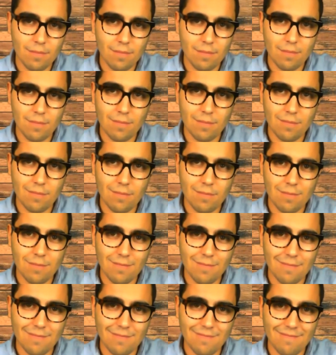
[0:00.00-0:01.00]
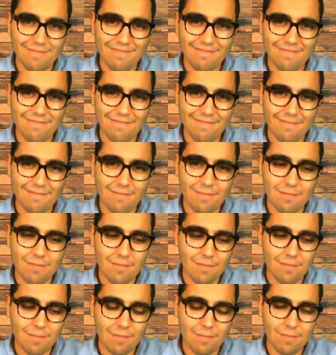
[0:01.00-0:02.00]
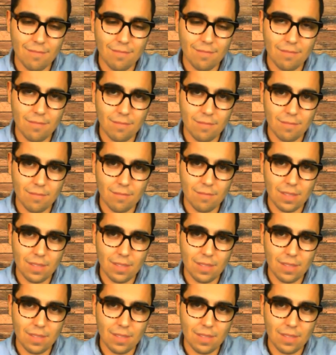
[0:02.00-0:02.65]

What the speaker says: (silent)